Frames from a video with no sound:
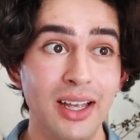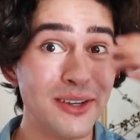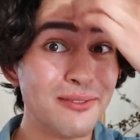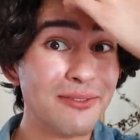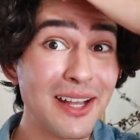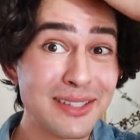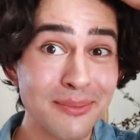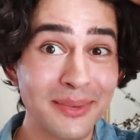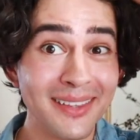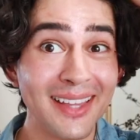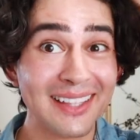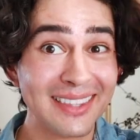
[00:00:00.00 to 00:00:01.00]
If you can find
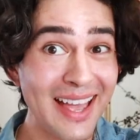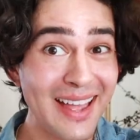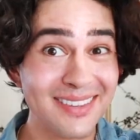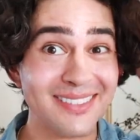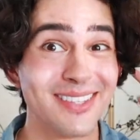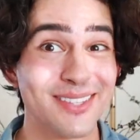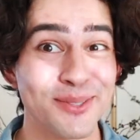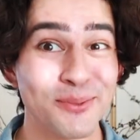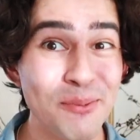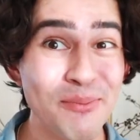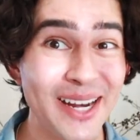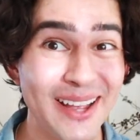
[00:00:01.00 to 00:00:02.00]
something like that, swoop it